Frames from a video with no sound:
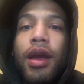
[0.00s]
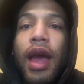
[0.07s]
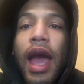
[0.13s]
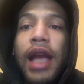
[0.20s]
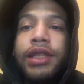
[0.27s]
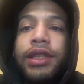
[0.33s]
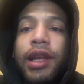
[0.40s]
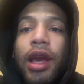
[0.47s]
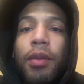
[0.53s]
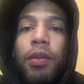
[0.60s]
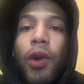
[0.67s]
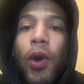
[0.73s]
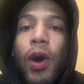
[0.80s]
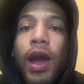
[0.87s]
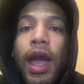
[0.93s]
actually
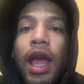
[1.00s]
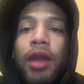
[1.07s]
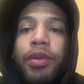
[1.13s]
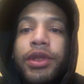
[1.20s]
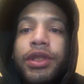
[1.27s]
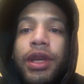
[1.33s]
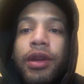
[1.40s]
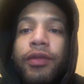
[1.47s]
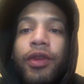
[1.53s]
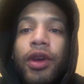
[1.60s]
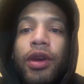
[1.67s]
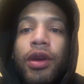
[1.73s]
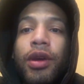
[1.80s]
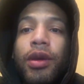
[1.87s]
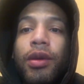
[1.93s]
employ 80% of
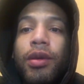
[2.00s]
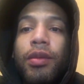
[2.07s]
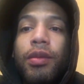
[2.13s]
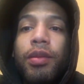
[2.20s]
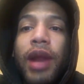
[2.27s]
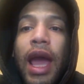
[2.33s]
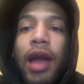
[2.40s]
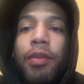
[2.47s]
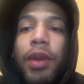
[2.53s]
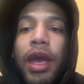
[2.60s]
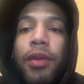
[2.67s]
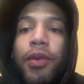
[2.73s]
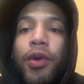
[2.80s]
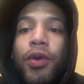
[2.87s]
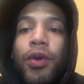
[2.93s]
the black
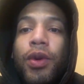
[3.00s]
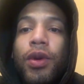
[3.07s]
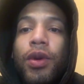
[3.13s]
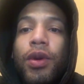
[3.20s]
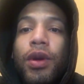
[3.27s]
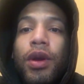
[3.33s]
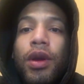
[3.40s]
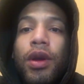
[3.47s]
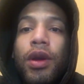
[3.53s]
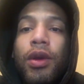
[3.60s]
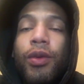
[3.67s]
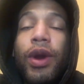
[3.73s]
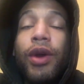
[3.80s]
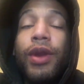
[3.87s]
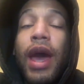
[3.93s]
people,
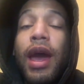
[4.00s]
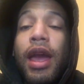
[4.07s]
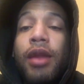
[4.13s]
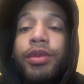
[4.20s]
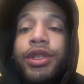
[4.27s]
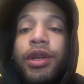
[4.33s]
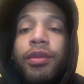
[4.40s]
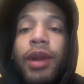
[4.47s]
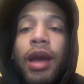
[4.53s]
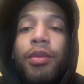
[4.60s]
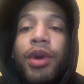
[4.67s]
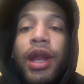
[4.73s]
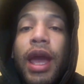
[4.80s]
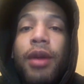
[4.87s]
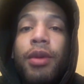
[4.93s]
well, not 80% of
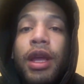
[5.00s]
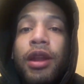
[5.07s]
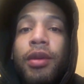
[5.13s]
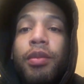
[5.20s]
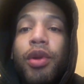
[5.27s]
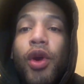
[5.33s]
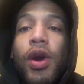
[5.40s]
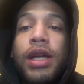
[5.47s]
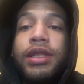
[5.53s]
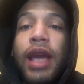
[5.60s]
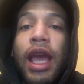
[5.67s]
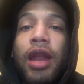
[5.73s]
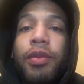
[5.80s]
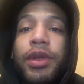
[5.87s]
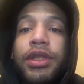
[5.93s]
black, but it employs
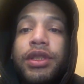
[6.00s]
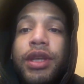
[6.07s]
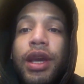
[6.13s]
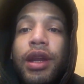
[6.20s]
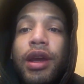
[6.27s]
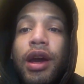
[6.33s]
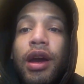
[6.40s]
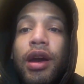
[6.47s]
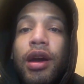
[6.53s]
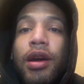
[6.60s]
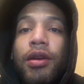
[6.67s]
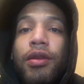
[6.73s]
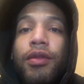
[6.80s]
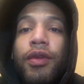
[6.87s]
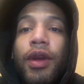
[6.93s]
80%
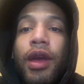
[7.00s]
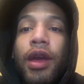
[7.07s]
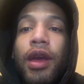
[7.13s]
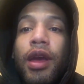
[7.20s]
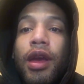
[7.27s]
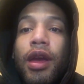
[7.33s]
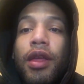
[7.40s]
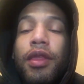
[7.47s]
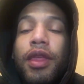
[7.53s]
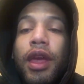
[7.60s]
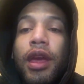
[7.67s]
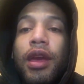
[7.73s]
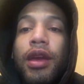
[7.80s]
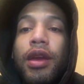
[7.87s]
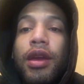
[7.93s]
of
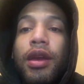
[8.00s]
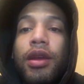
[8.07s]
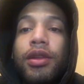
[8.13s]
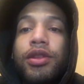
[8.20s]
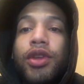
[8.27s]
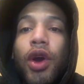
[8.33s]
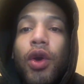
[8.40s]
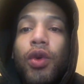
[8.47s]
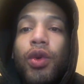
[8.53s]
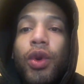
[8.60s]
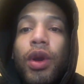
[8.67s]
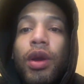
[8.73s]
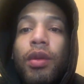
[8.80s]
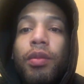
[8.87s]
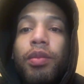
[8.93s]
the
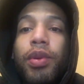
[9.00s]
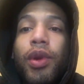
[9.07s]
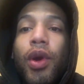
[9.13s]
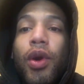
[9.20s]
total